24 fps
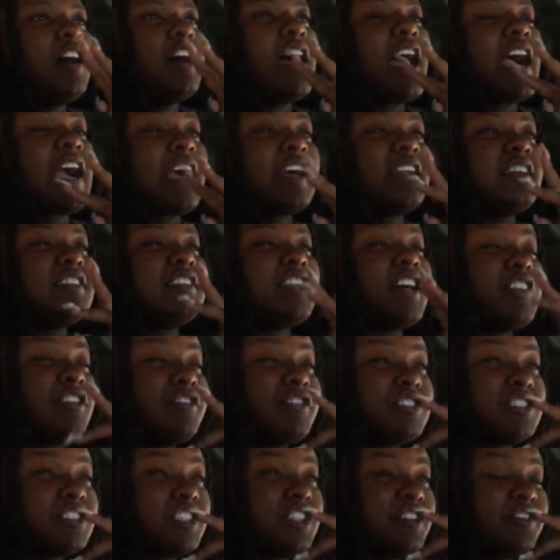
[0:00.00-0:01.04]
I got another
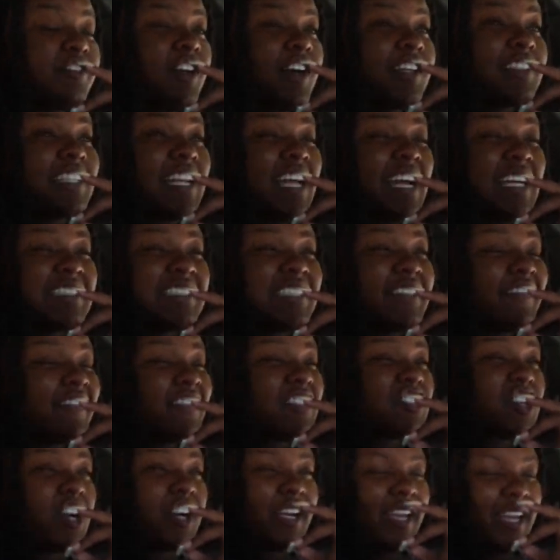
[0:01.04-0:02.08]
Virginia vlog that I haven't even
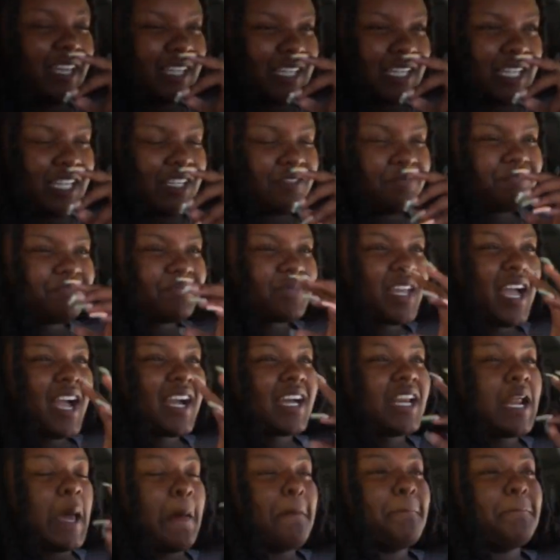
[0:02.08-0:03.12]
started editing. I
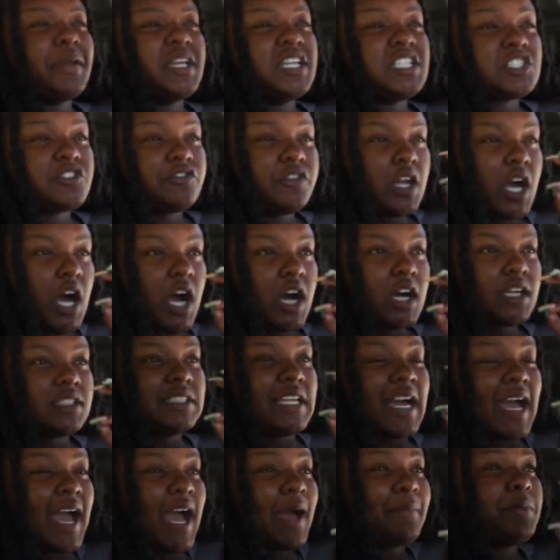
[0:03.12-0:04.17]
got a beach vlog
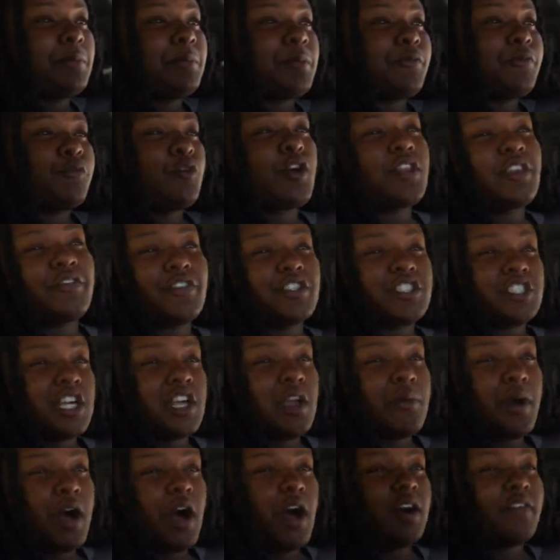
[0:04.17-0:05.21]
that happened before the
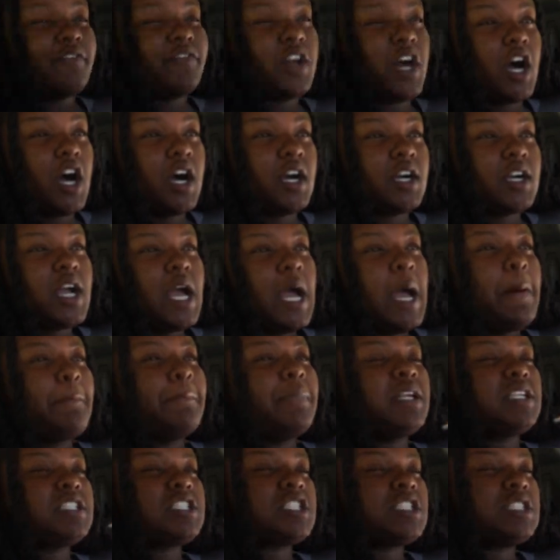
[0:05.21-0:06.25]
Virginia vlog.
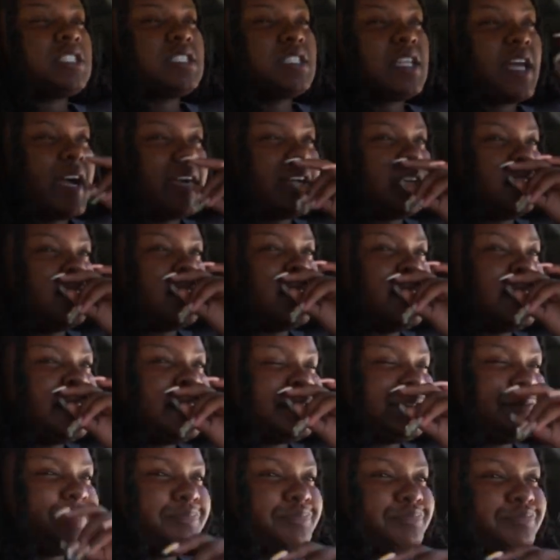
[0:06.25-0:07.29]
But it's like
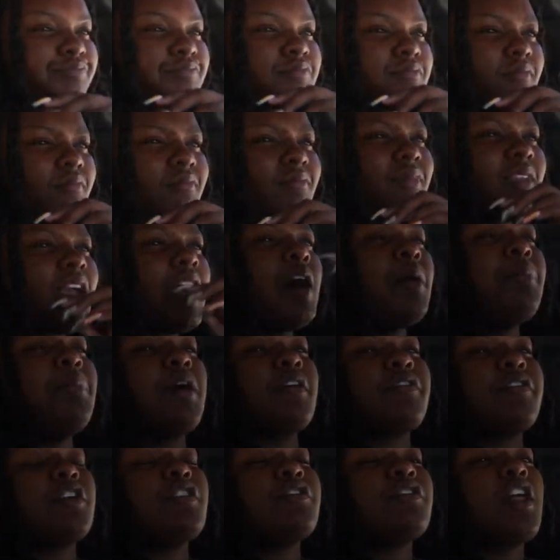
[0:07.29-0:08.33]
a
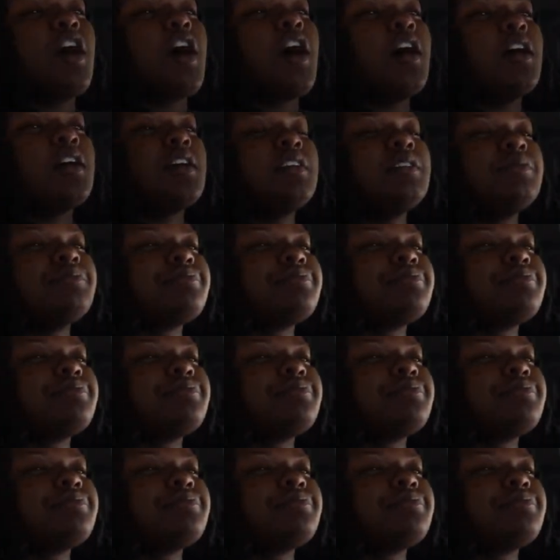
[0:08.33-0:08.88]
buffer vlog.